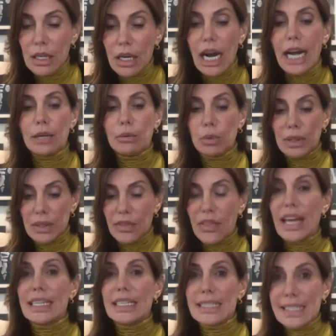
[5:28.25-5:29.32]
I would
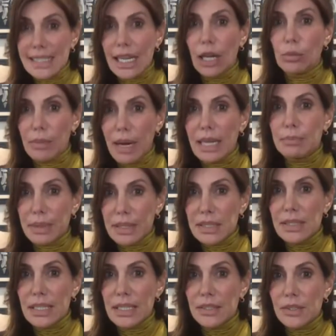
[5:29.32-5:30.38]
then sell my
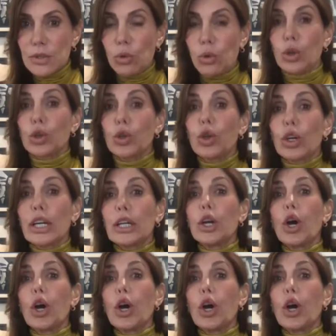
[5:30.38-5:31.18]
business or look at